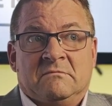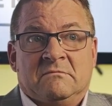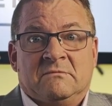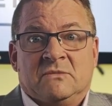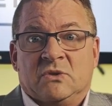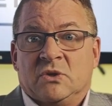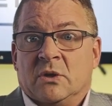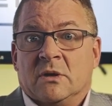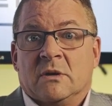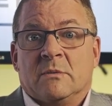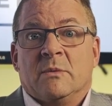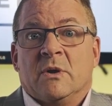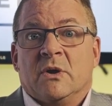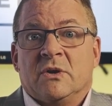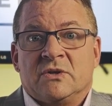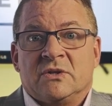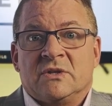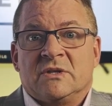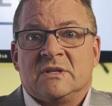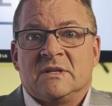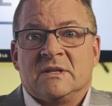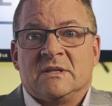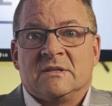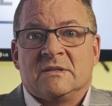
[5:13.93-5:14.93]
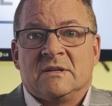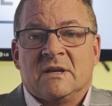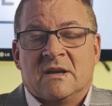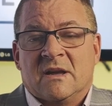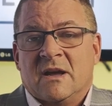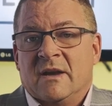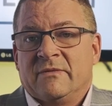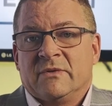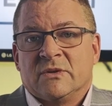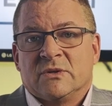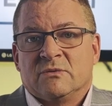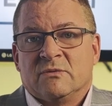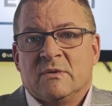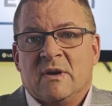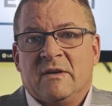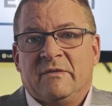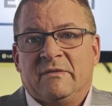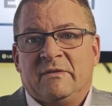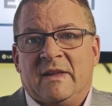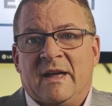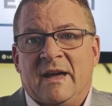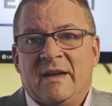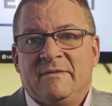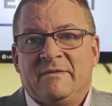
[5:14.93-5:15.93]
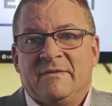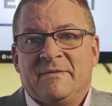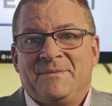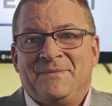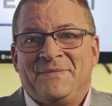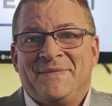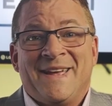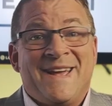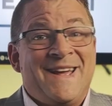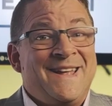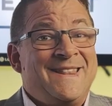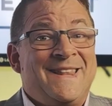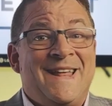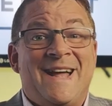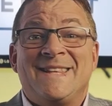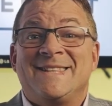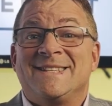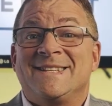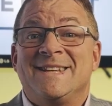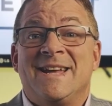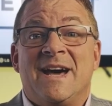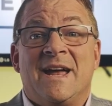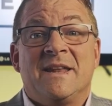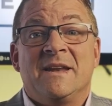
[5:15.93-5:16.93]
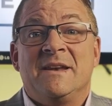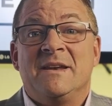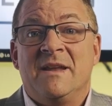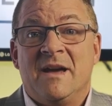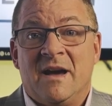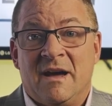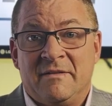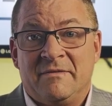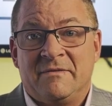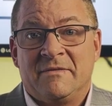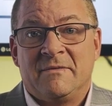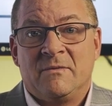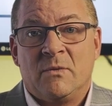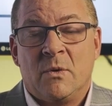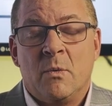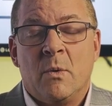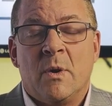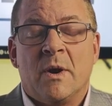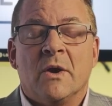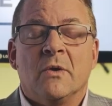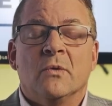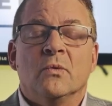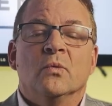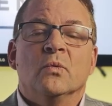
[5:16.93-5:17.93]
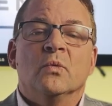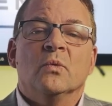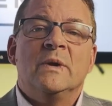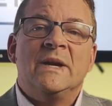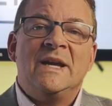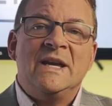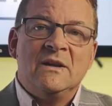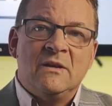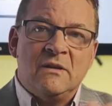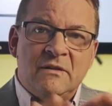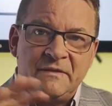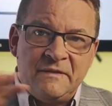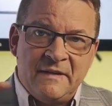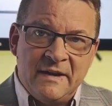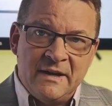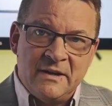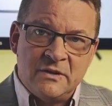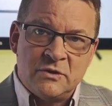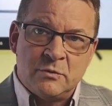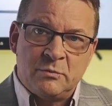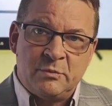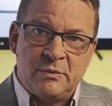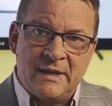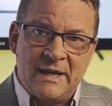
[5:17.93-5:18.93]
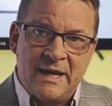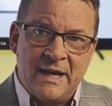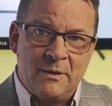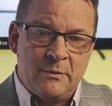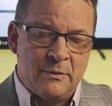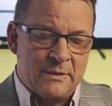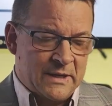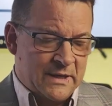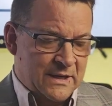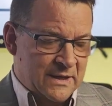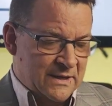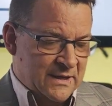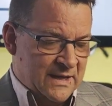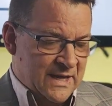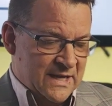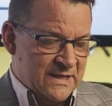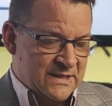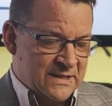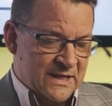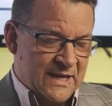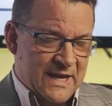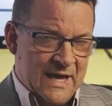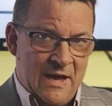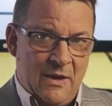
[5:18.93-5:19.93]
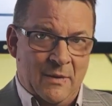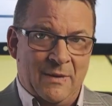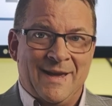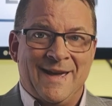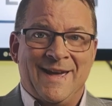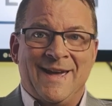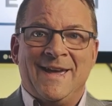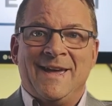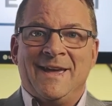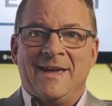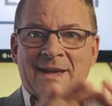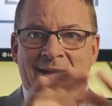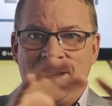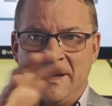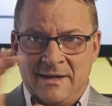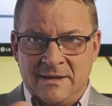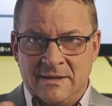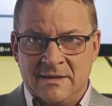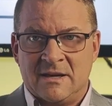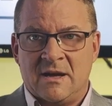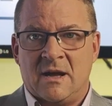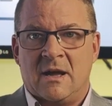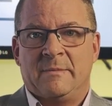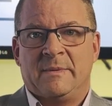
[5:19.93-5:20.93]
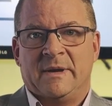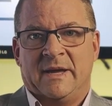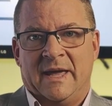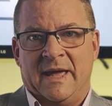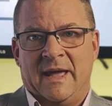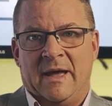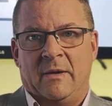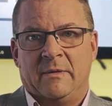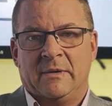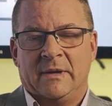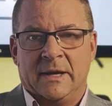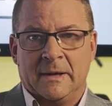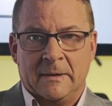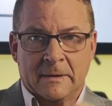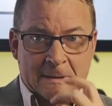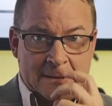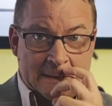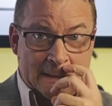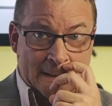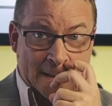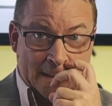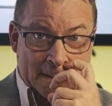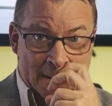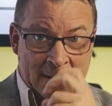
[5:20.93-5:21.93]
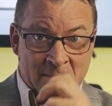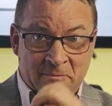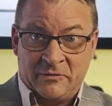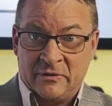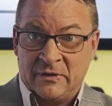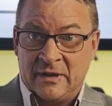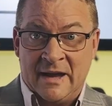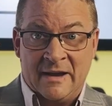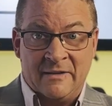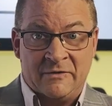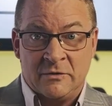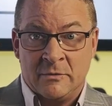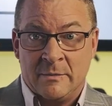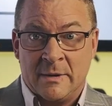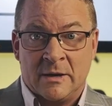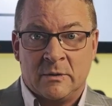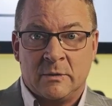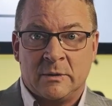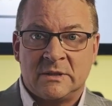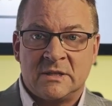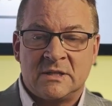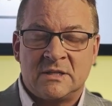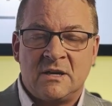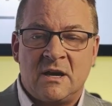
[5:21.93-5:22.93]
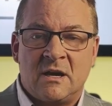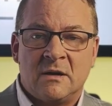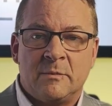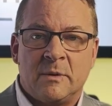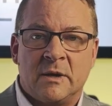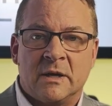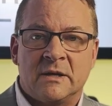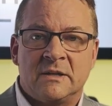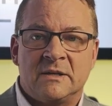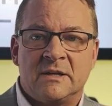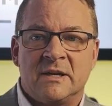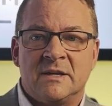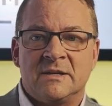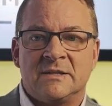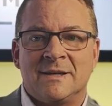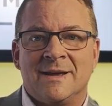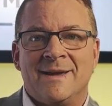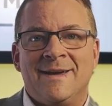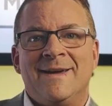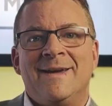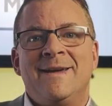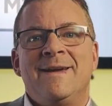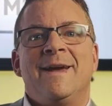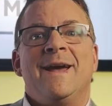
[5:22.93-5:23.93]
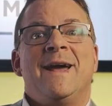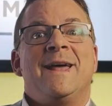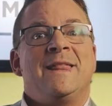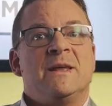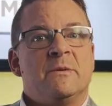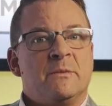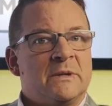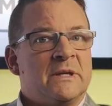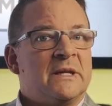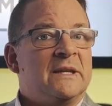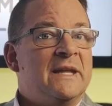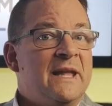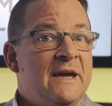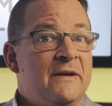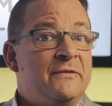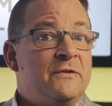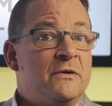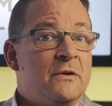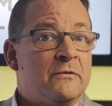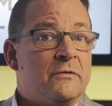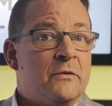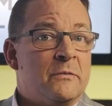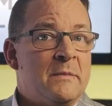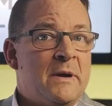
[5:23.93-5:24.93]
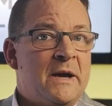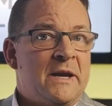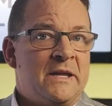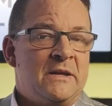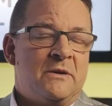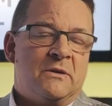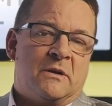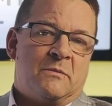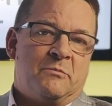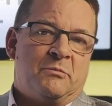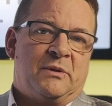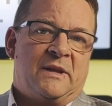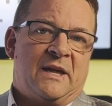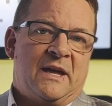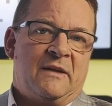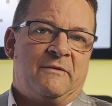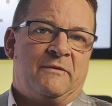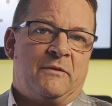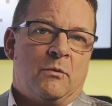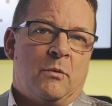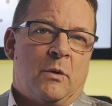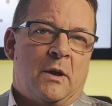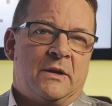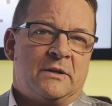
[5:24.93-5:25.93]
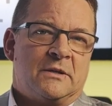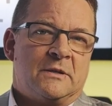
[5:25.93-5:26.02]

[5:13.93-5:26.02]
during emergencies. It covers rough life. That's not enough. We want a real financial plan with an in-case account, income account, guaranteed income for life no matter what the stock market does, and then with the leftover money you can play if you want